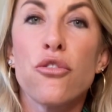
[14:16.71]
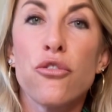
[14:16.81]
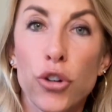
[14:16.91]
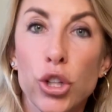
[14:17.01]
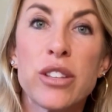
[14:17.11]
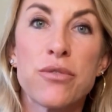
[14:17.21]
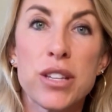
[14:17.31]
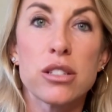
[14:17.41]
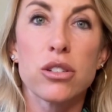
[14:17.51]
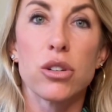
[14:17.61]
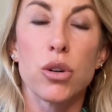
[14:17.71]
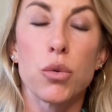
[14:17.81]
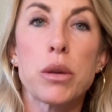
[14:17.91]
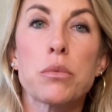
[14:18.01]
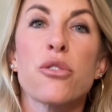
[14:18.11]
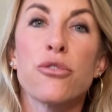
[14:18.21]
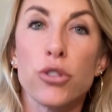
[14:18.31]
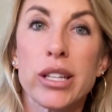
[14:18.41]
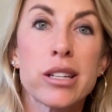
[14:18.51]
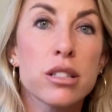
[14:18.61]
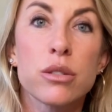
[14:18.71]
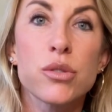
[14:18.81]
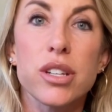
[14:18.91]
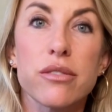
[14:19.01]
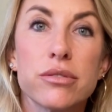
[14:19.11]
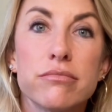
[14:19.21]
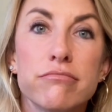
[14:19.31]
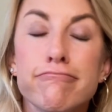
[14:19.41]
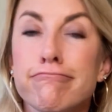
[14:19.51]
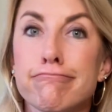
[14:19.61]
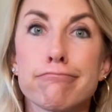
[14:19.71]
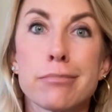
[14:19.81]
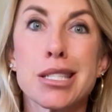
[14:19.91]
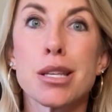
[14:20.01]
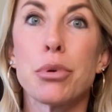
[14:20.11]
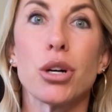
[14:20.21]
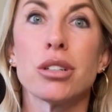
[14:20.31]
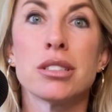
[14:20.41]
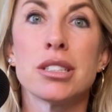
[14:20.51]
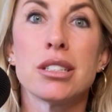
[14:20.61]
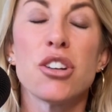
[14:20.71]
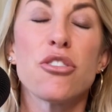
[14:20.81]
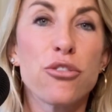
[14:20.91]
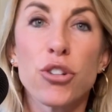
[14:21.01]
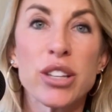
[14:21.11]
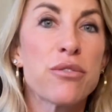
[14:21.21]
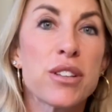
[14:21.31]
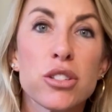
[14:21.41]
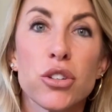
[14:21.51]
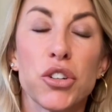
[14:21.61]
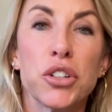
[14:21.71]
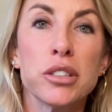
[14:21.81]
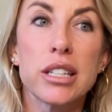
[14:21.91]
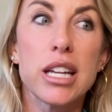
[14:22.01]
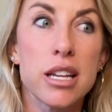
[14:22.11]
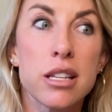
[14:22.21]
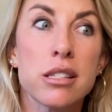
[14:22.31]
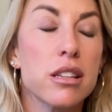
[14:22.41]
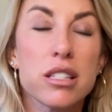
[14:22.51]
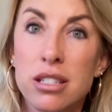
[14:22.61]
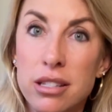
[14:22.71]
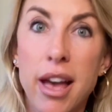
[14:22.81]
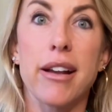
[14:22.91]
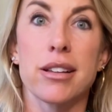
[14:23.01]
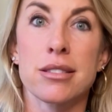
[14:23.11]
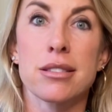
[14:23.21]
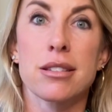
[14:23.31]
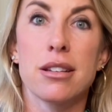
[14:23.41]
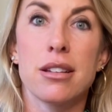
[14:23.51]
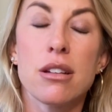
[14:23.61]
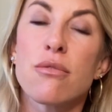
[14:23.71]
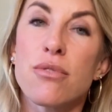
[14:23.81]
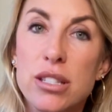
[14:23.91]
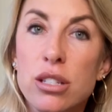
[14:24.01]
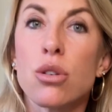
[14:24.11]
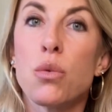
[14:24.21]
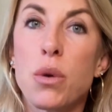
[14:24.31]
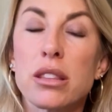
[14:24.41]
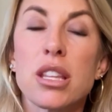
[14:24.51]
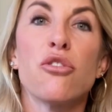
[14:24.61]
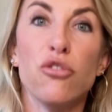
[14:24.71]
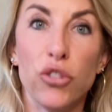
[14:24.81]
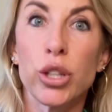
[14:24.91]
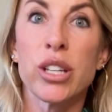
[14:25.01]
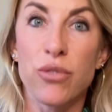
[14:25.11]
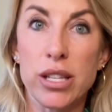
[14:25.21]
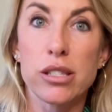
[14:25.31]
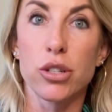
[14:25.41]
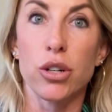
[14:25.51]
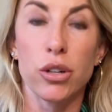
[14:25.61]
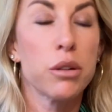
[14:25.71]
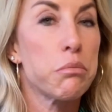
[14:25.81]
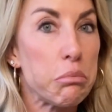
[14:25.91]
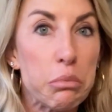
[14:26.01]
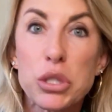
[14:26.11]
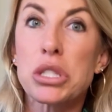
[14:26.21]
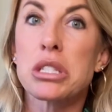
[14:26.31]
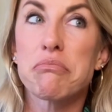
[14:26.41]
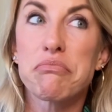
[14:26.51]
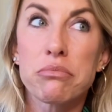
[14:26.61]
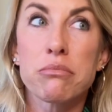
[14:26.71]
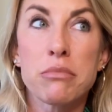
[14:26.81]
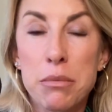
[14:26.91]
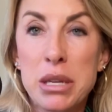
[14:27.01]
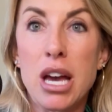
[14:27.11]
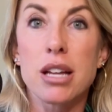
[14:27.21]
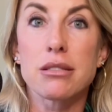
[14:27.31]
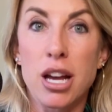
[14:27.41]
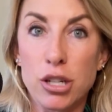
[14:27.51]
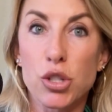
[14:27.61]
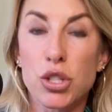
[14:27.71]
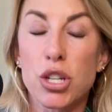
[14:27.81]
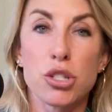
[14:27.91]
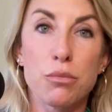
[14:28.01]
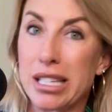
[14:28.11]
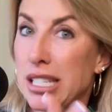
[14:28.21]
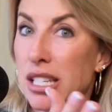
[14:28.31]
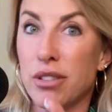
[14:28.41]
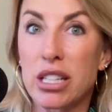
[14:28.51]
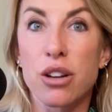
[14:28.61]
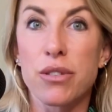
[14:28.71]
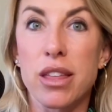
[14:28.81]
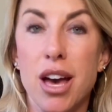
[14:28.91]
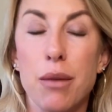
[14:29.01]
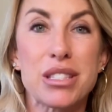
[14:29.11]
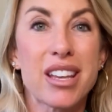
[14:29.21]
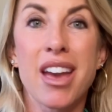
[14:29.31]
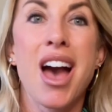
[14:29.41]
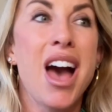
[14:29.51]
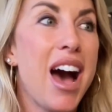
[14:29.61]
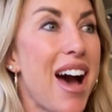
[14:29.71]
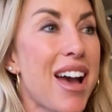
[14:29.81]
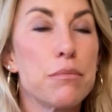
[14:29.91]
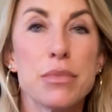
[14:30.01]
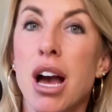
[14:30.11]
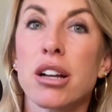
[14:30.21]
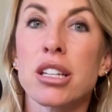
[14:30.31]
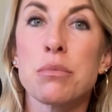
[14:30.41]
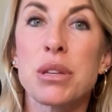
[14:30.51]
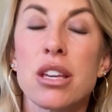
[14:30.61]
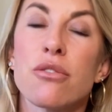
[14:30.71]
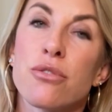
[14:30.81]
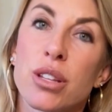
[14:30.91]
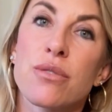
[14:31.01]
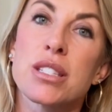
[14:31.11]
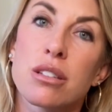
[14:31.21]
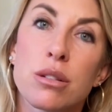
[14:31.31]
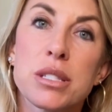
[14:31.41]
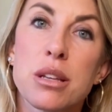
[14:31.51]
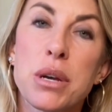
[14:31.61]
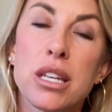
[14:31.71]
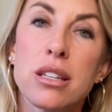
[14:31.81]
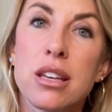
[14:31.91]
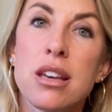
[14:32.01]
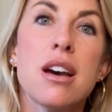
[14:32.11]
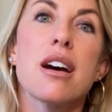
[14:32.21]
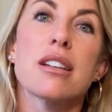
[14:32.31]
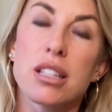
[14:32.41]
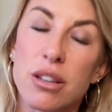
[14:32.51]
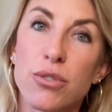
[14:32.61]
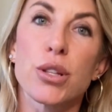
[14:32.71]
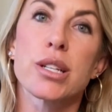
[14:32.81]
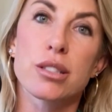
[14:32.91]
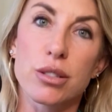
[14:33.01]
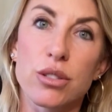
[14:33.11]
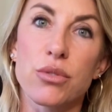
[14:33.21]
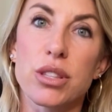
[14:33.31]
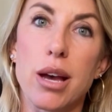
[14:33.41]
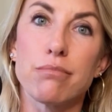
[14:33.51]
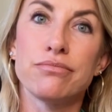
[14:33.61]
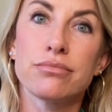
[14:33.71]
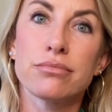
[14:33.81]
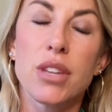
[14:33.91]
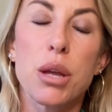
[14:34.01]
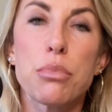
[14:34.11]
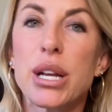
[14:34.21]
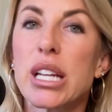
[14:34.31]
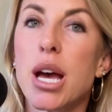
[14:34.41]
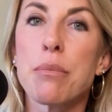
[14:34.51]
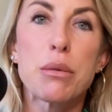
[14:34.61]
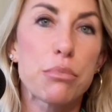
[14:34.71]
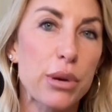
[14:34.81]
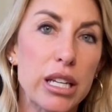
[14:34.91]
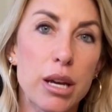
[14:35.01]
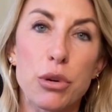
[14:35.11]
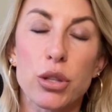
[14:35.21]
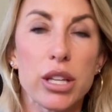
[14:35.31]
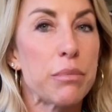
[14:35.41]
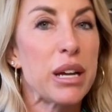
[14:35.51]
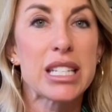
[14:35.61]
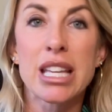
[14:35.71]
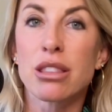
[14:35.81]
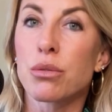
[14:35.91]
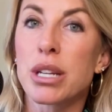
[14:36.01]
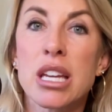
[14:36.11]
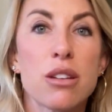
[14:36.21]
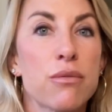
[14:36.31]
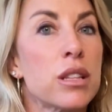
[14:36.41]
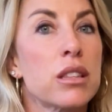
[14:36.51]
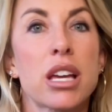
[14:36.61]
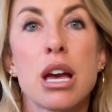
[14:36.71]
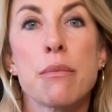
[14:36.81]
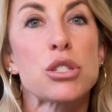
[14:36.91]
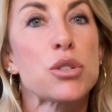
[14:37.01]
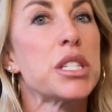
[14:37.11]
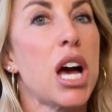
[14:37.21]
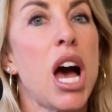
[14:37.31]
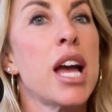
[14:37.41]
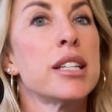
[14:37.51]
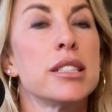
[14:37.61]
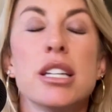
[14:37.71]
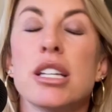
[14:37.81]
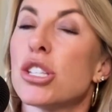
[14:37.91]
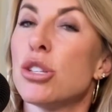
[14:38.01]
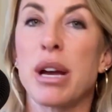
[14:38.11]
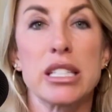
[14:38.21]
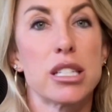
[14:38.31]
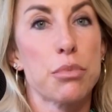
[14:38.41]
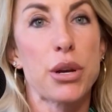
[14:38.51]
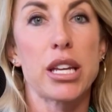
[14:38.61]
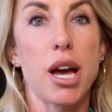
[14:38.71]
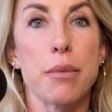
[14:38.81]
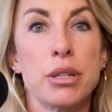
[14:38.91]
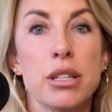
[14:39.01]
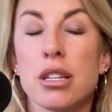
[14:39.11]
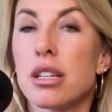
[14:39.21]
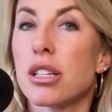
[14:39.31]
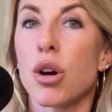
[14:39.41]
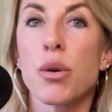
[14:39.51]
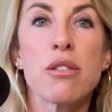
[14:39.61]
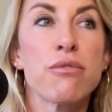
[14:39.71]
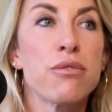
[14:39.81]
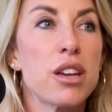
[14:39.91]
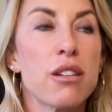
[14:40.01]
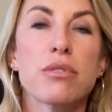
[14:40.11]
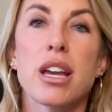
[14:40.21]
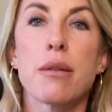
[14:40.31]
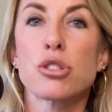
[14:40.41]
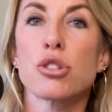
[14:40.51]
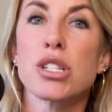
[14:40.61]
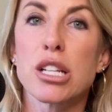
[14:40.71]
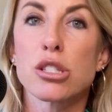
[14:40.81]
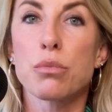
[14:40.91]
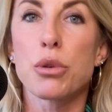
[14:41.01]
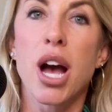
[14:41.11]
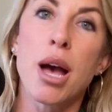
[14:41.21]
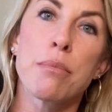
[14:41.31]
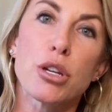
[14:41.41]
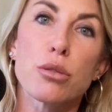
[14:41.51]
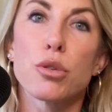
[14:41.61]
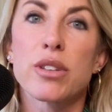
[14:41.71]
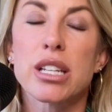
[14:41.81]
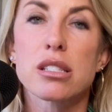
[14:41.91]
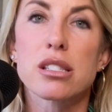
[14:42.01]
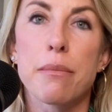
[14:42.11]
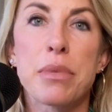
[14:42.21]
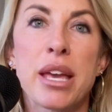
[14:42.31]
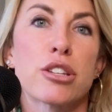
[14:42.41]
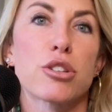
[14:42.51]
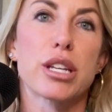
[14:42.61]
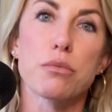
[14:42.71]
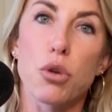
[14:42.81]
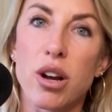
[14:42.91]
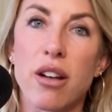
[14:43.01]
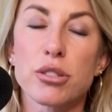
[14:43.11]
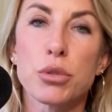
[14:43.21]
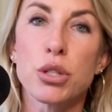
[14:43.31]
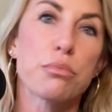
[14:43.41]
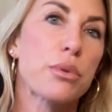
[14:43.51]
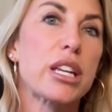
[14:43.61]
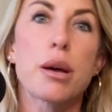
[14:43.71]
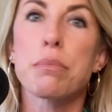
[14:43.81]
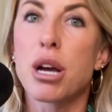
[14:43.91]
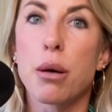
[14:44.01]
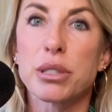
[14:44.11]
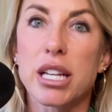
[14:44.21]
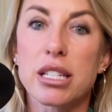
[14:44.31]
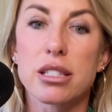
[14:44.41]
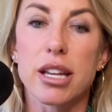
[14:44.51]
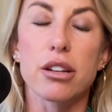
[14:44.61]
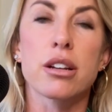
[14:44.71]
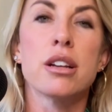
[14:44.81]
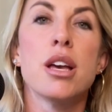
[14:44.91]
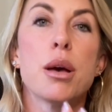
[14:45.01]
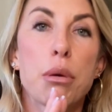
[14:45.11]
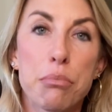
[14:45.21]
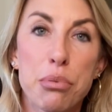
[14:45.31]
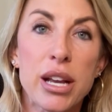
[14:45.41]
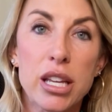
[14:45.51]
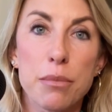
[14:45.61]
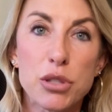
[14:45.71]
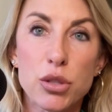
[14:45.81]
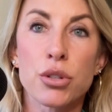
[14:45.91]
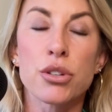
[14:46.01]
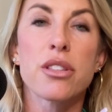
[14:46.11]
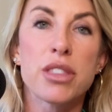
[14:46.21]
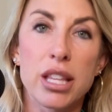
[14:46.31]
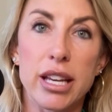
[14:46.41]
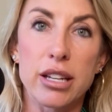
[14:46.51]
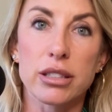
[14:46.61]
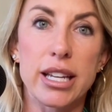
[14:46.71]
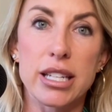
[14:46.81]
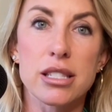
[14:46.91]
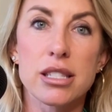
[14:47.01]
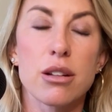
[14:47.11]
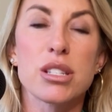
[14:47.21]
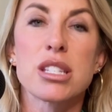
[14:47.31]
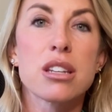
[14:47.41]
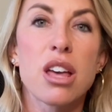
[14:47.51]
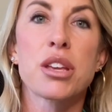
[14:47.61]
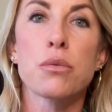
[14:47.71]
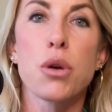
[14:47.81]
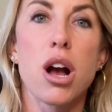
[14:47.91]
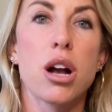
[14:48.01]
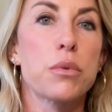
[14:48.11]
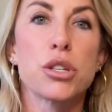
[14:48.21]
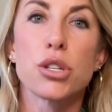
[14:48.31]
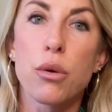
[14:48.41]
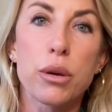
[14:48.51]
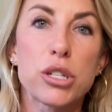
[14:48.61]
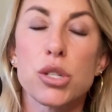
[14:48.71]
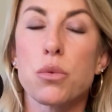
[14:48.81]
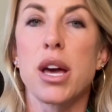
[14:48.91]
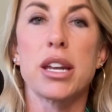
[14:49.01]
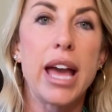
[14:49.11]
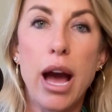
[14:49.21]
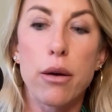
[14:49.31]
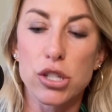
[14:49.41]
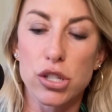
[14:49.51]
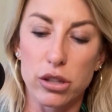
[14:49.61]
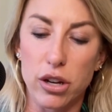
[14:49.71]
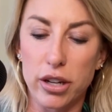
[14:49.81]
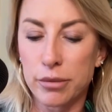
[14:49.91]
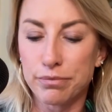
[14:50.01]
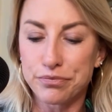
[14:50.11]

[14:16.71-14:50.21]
fully physical when we're fully exclusive. That's simple. Fully physical is sex. Physical, one thing, fully physical, which is maybe not understood. You might need to even clarify that, but say, I am not going to be fully physical with someone until I'm fully exclusive with them. Bring it up and bring it up early. By date 3, if the chemistry is hot, you might need to bring it up. If the chemistry is not super hot, but you're moving into something and you're getting more comfortable, bring it up a couple dates later. But bring it up sooner than later, ladies. There is nothing wrong with knowing what you want and how it should look.